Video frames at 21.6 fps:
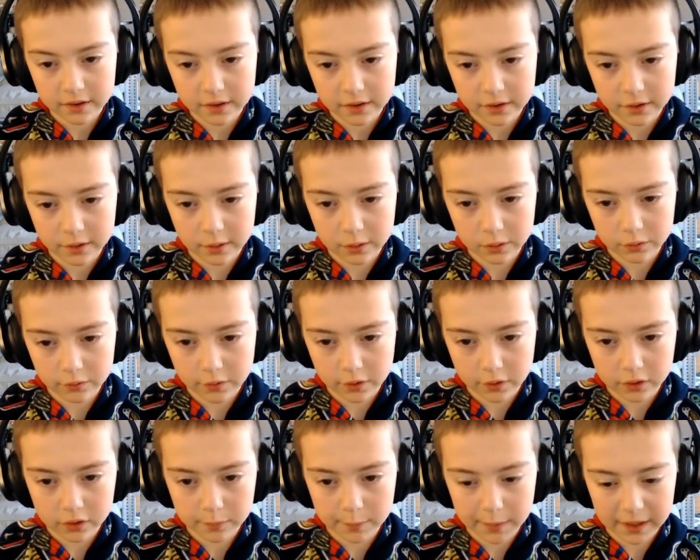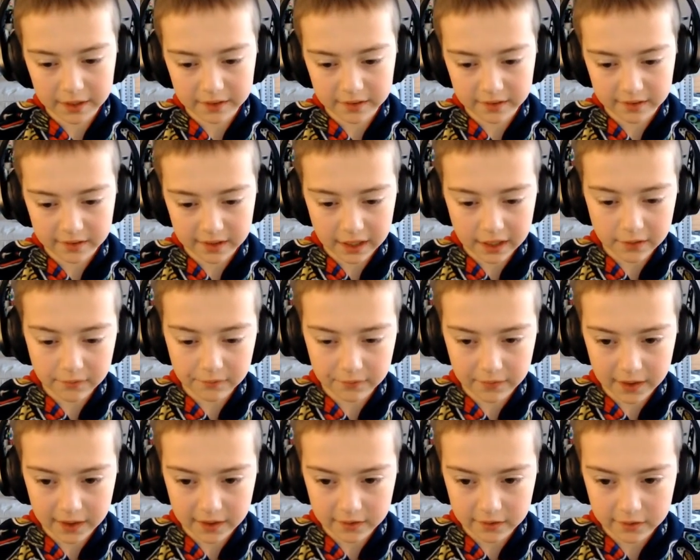you can throw spikes a second
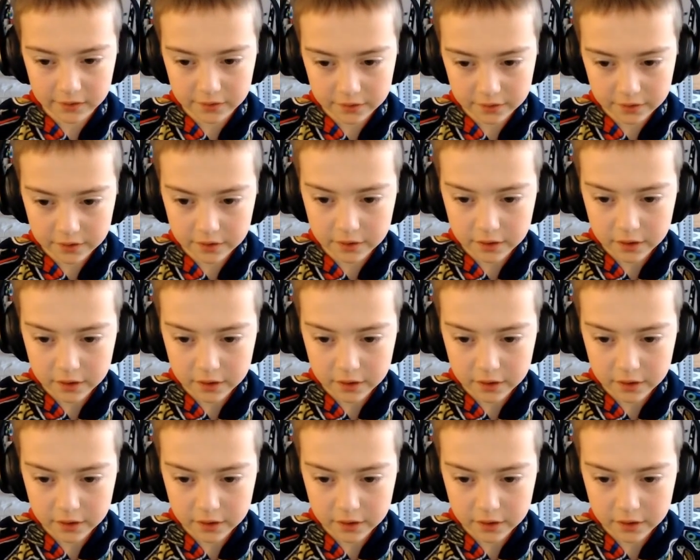faster.